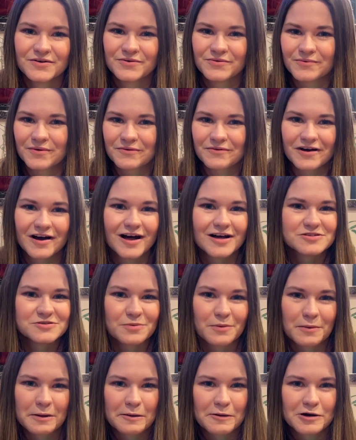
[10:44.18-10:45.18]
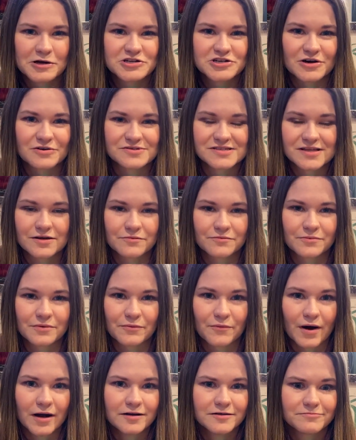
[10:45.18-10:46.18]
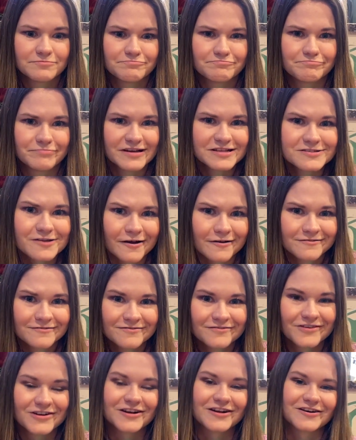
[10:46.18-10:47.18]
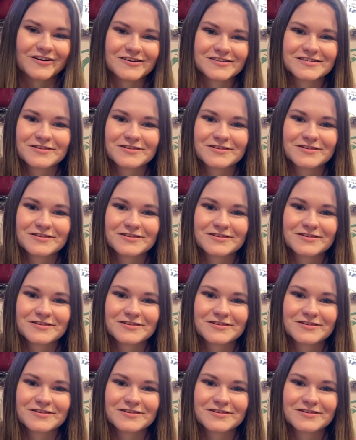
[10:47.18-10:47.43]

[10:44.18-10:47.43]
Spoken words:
we realized when we were at Joe's that we wanted pizza for dinner,